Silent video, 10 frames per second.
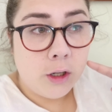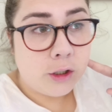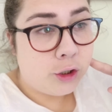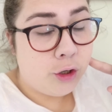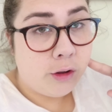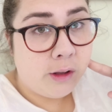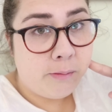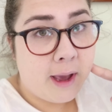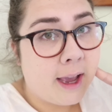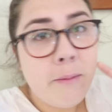There's a tooth
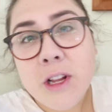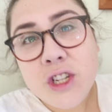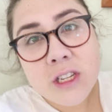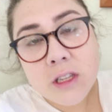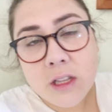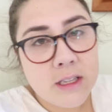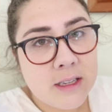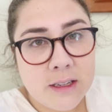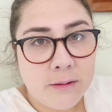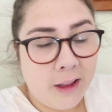in back. I mean, she's this
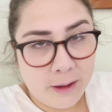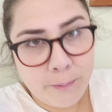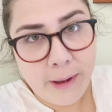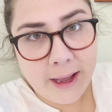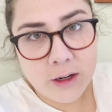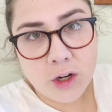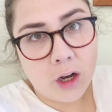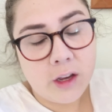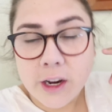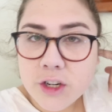isn't like bad
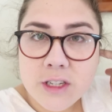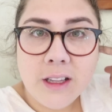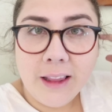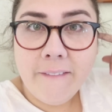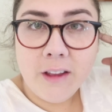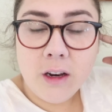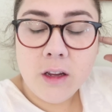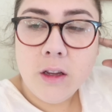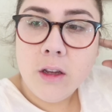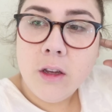dog care. She's
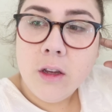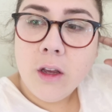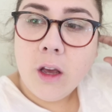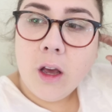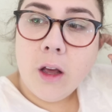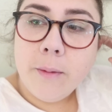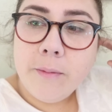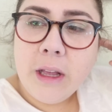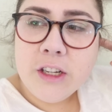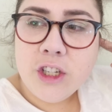11.
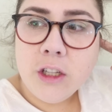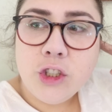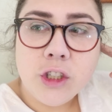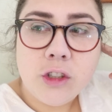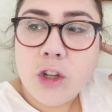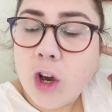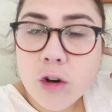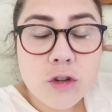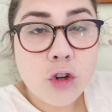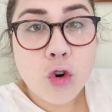Um, and she just
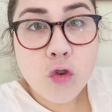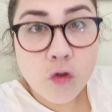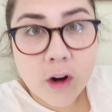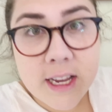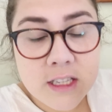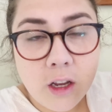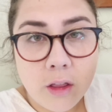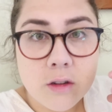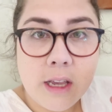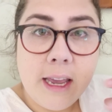goes crazy
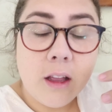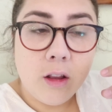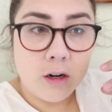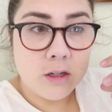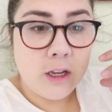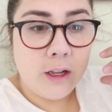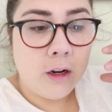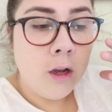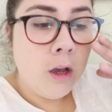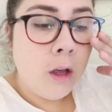on those antlers. And
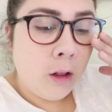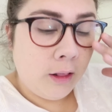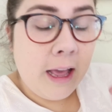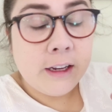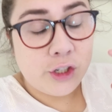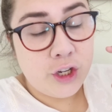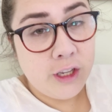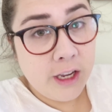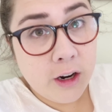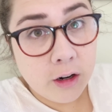last
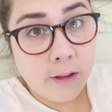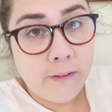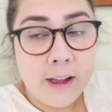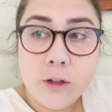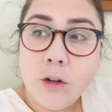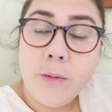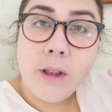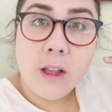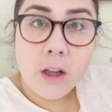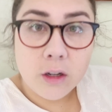year, the vet told me
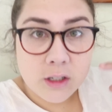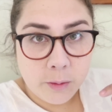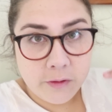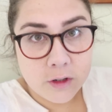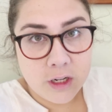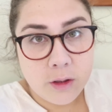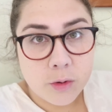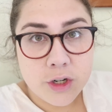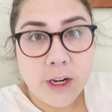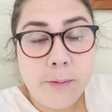that some of her teeth
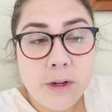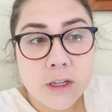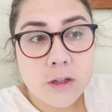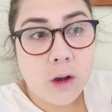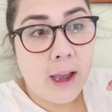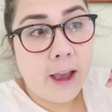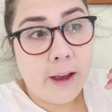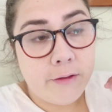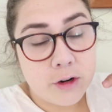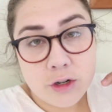were chipped, and so I,
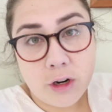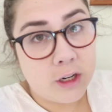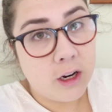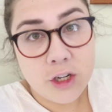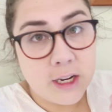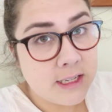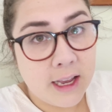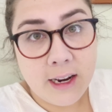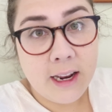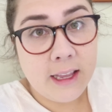have restricted. She hasn't
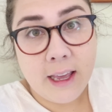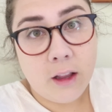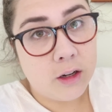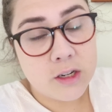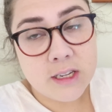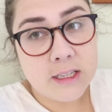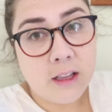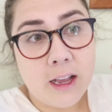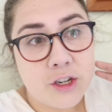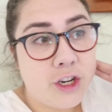had any antlers since
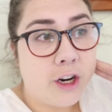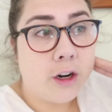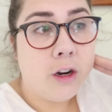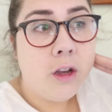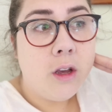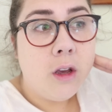last year.